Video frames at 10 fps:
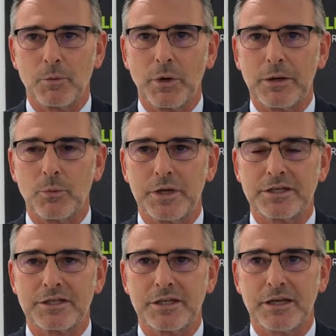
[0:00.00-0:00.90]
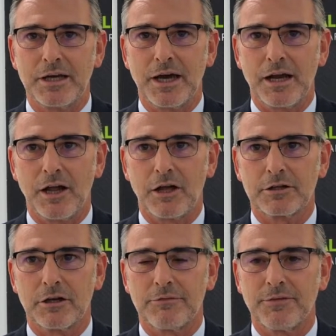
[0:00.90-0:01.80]
We see a lot
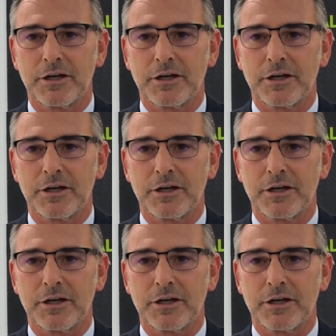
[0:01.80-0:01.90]
of,